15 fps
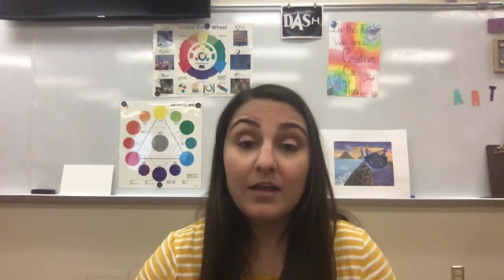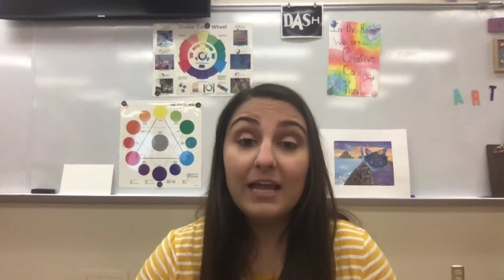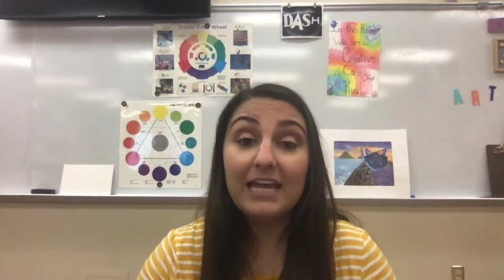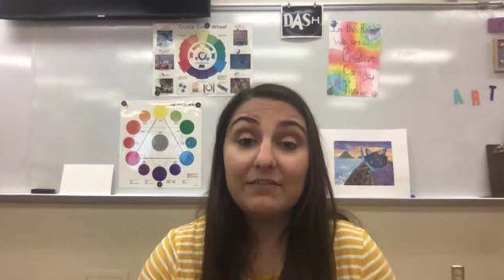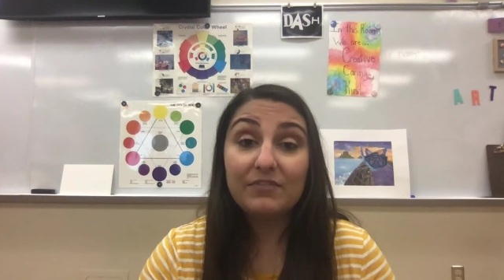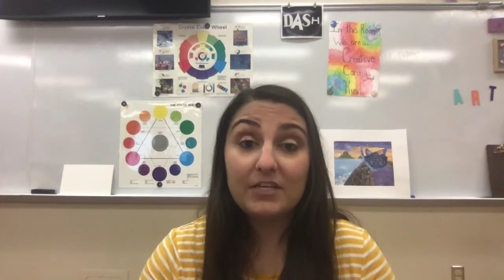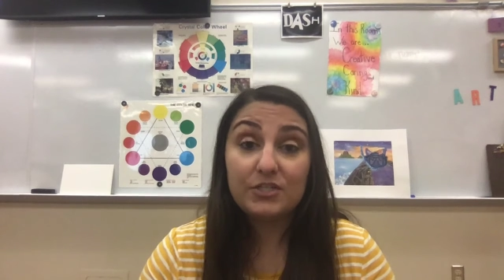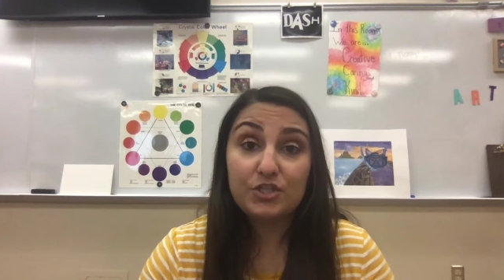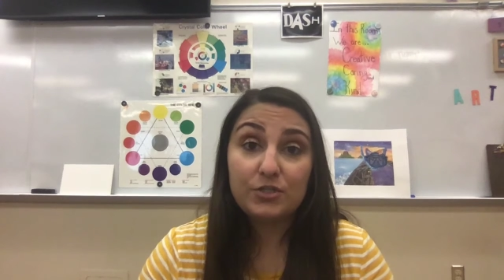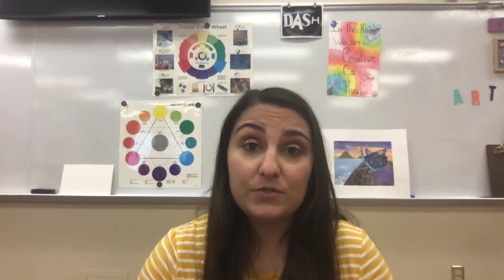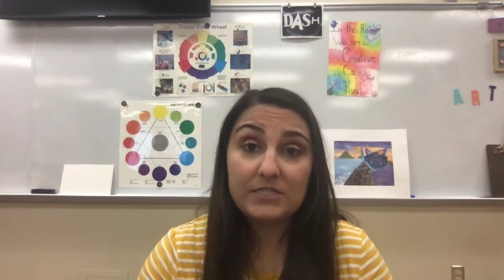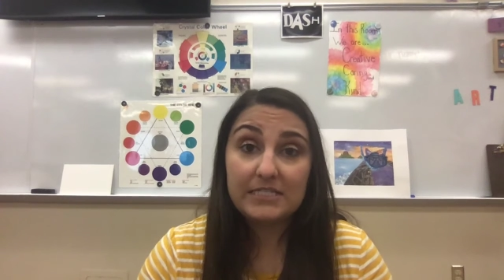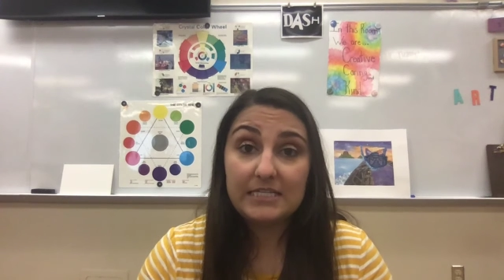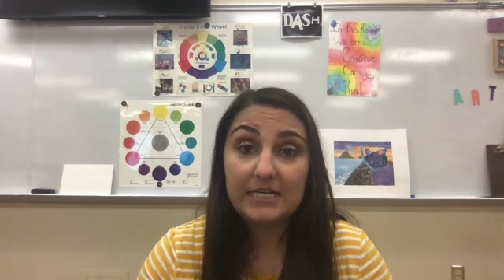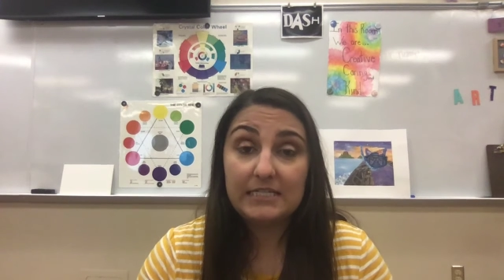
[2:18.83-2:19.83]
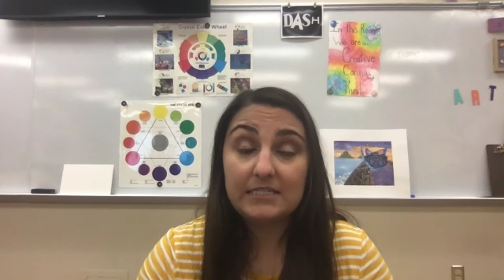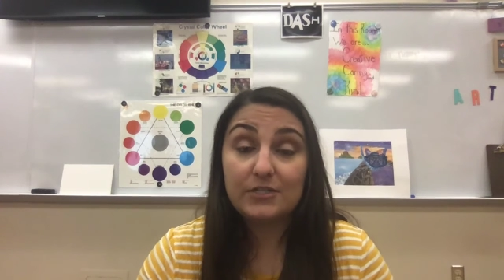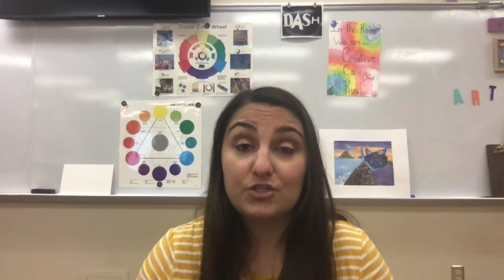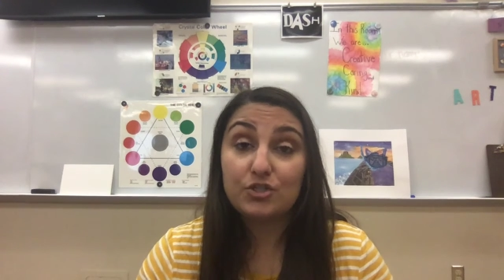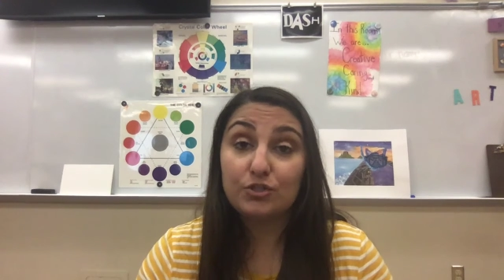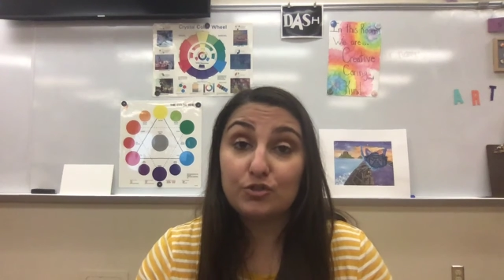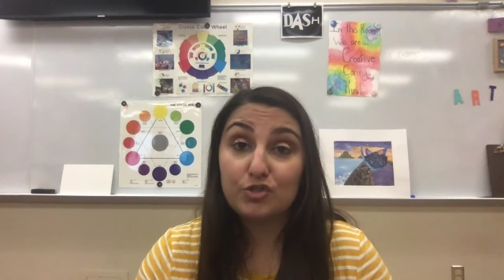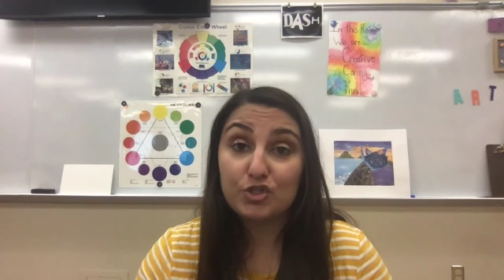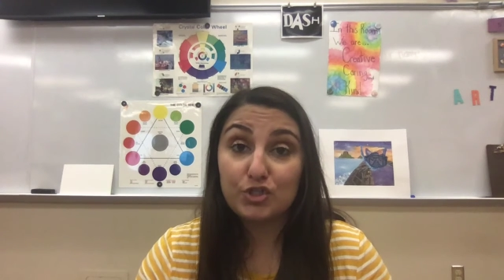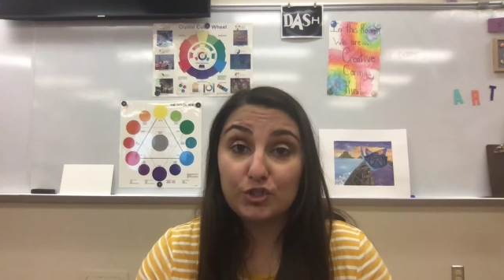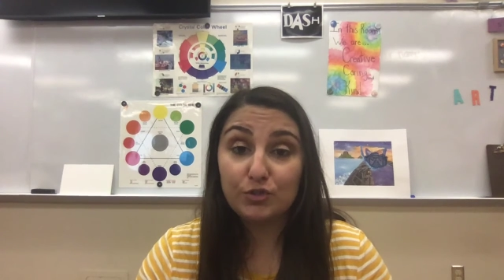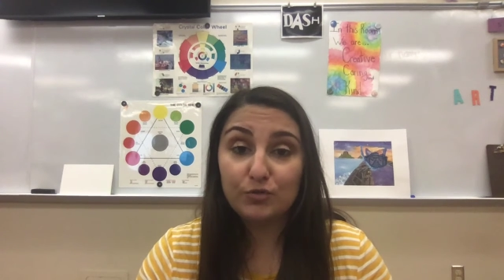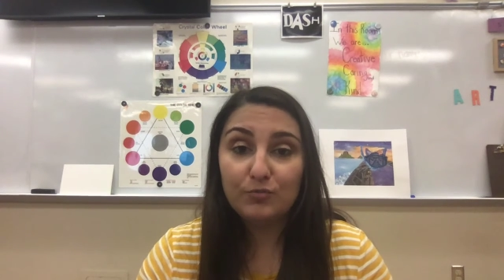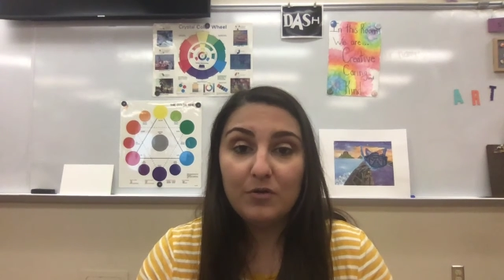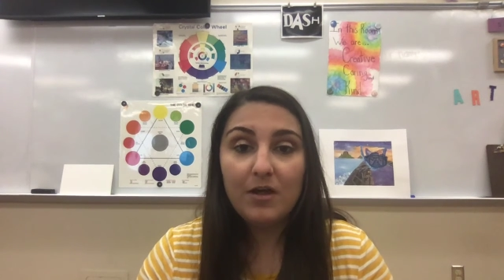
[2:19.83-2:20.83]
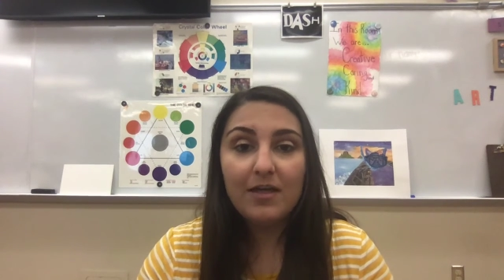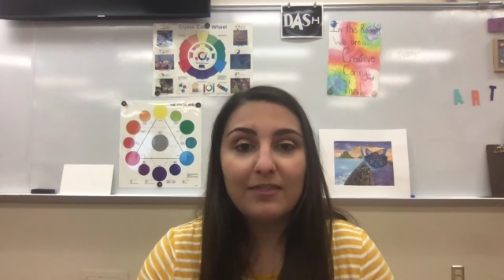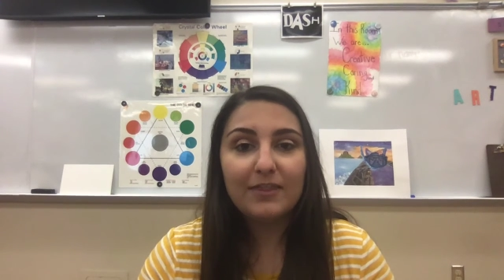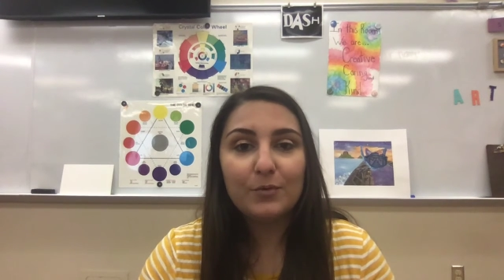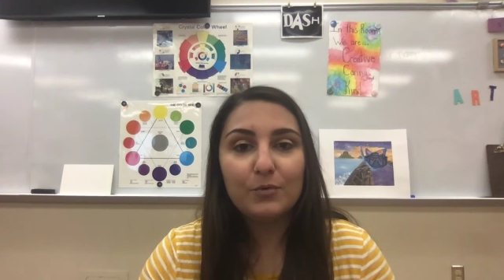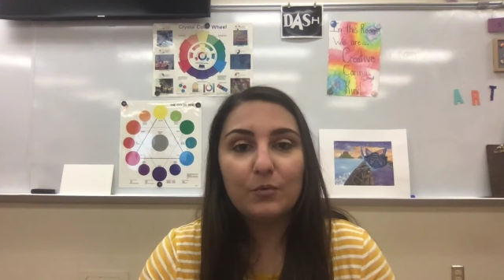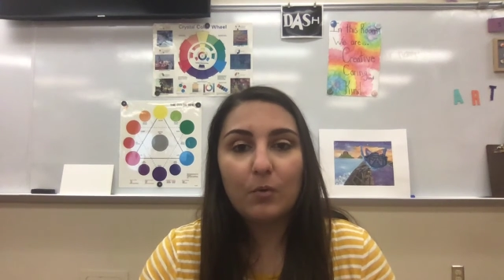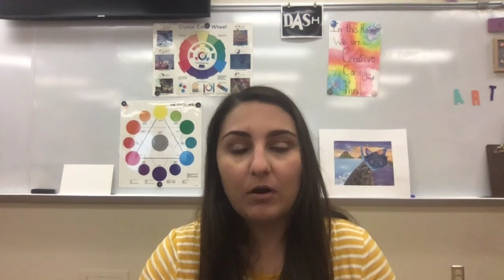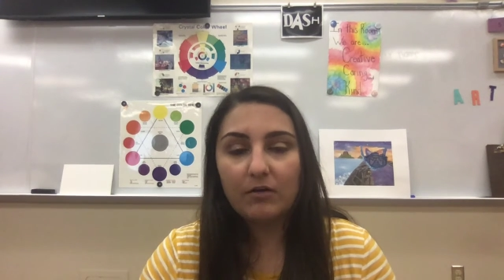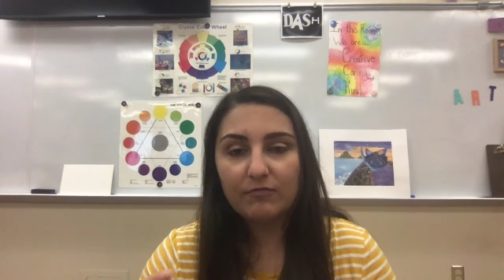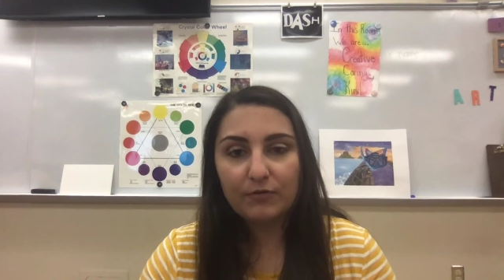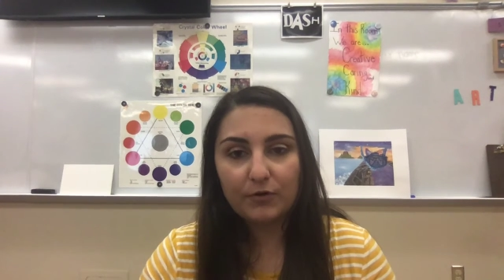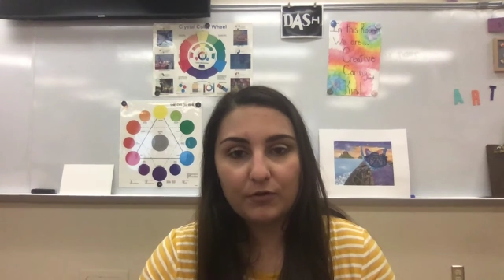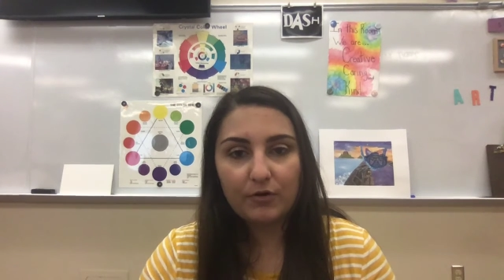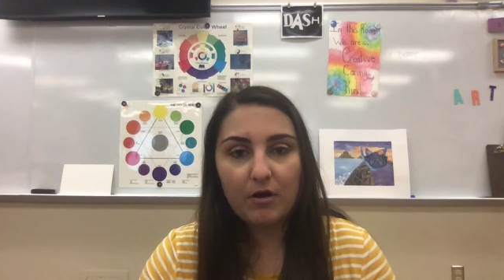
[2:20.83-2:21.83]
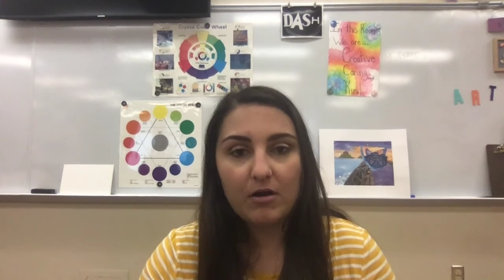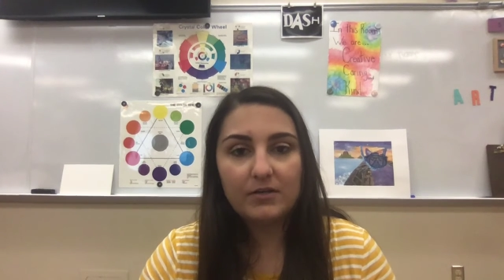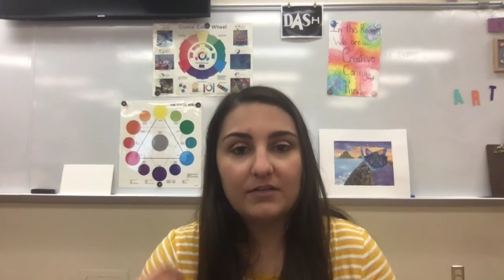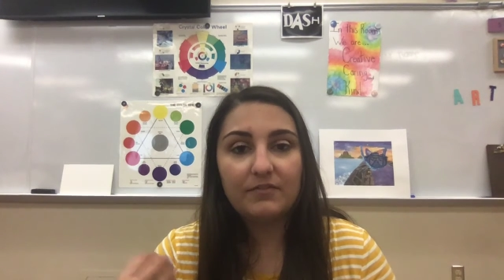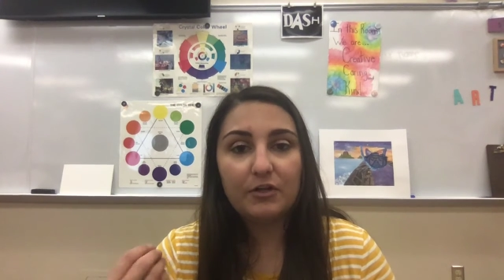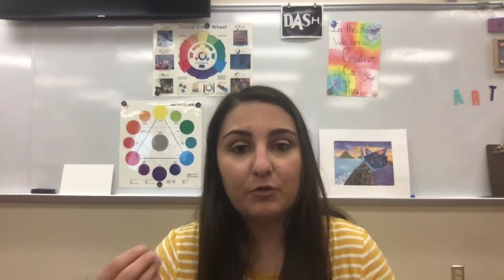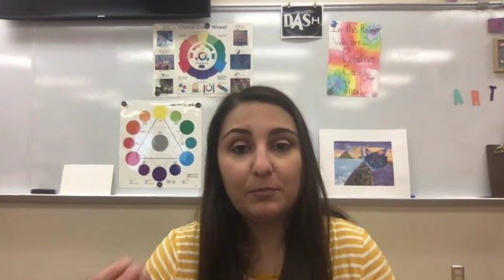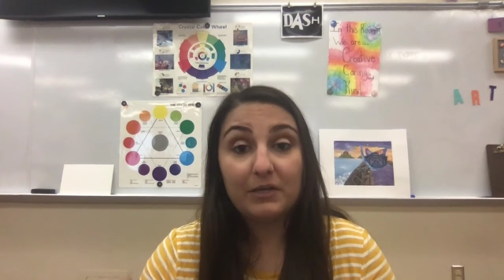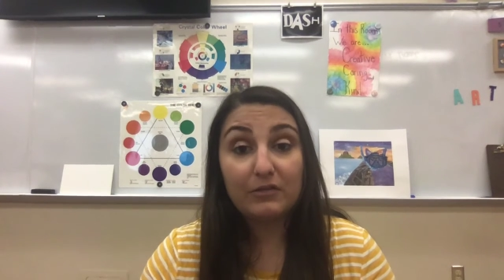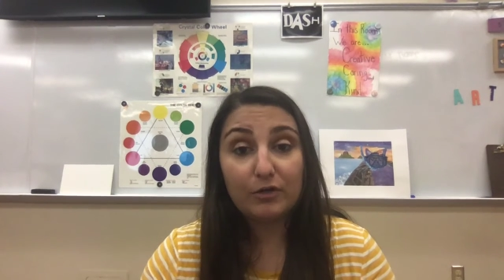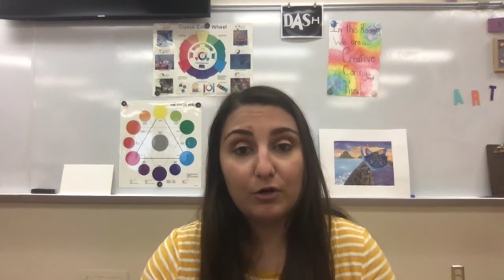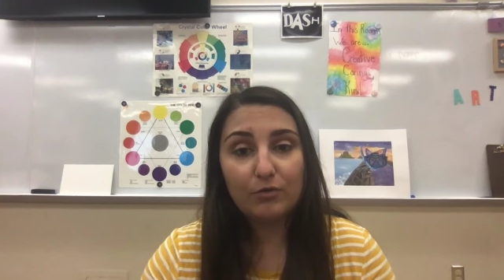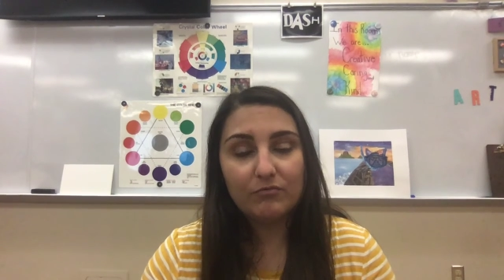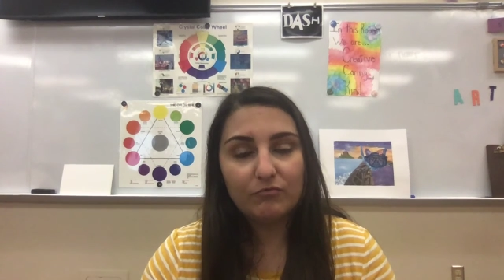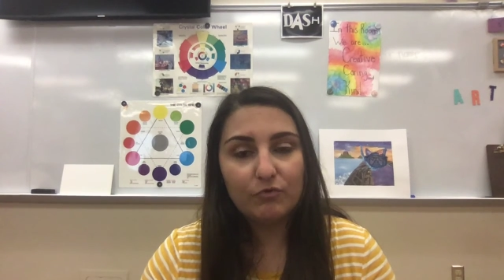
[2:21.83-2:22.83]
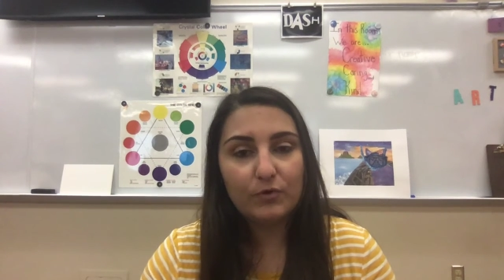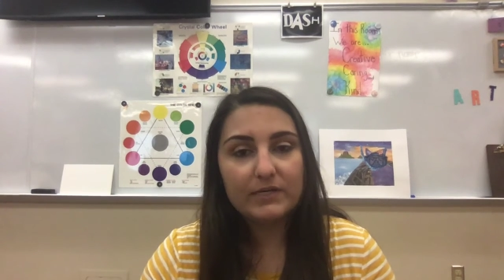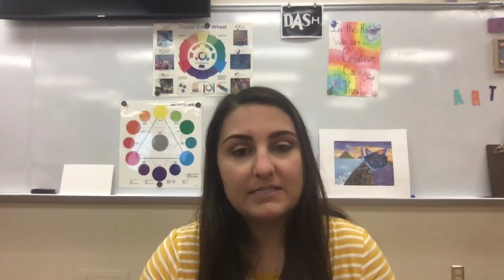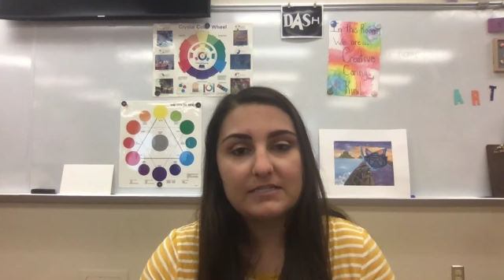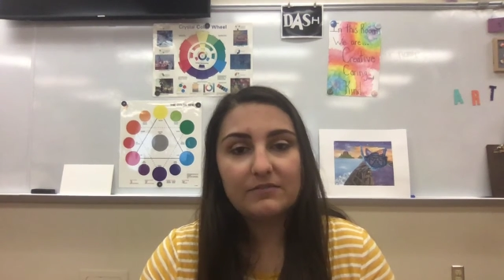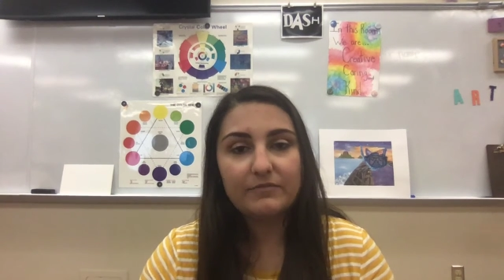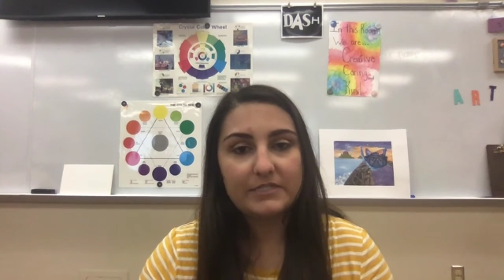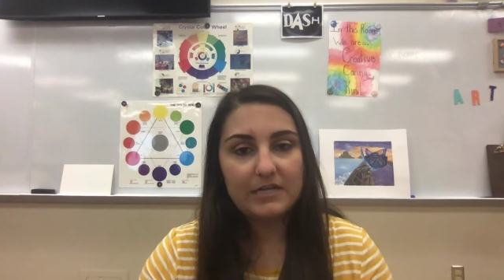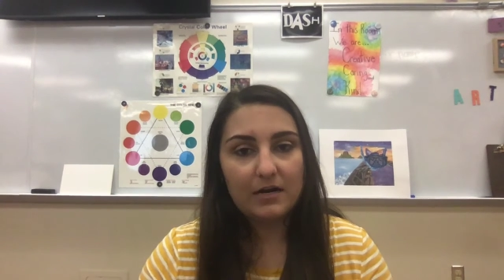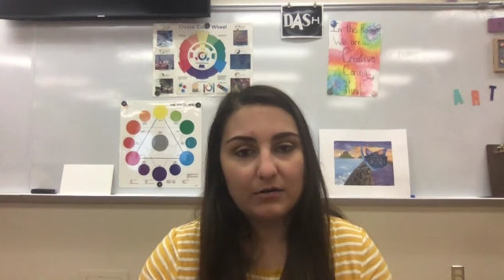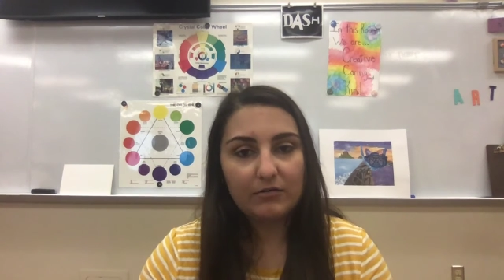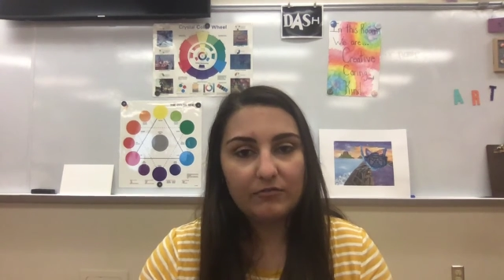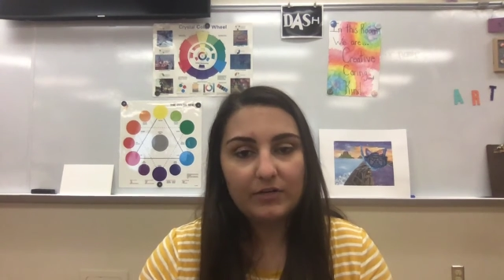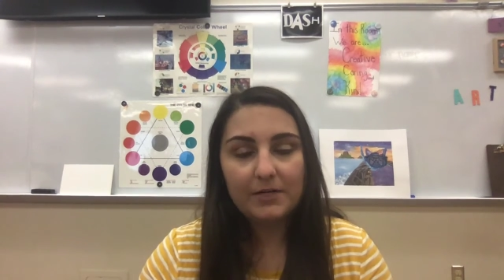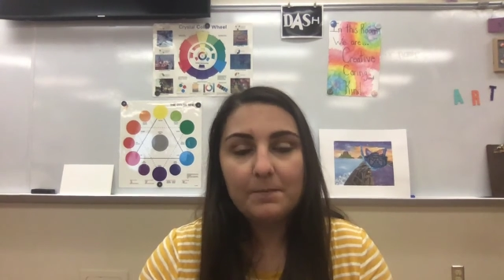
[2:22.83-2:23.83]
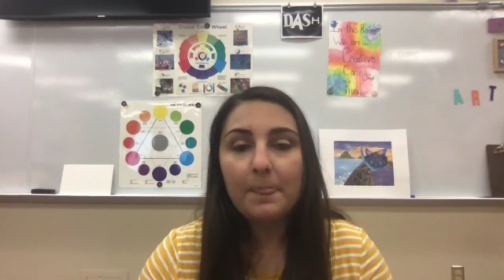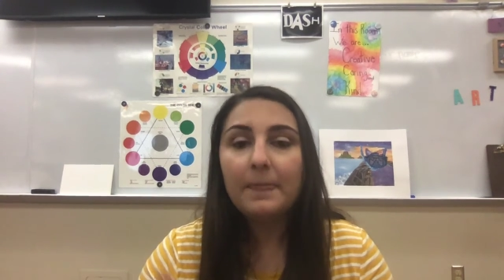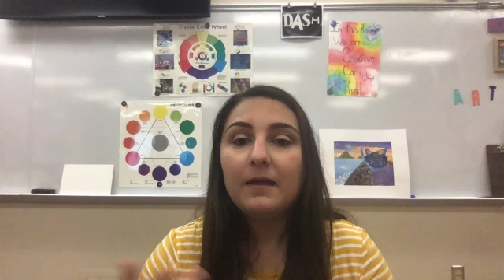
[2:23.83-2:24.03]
If they choose to take Digital 2, they will work further on developing their own voice and photography,